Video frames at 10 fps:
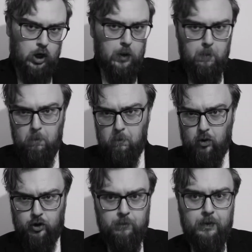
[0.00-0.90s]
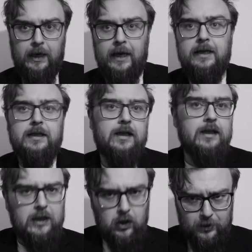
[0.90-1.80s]
much belated
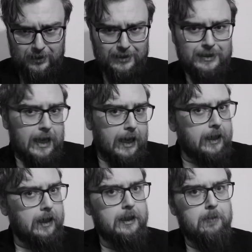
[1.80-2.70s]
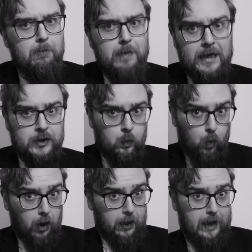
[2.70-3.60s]
and not exactly missed
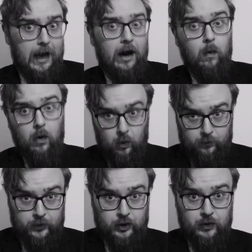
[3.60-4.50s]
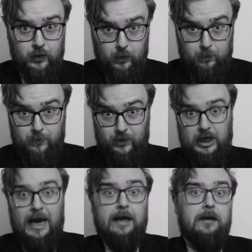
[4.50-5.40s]
What Now AuthorTube
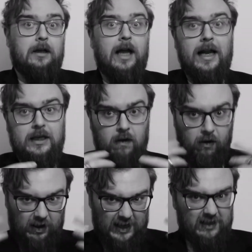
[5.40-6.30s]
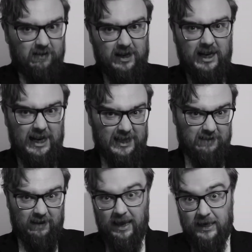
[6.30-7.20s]
channel and writery
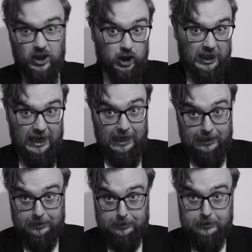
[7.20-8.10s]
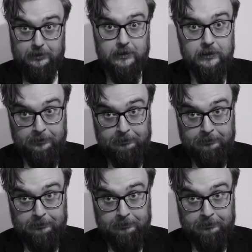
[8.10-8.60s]
literary shenanigans.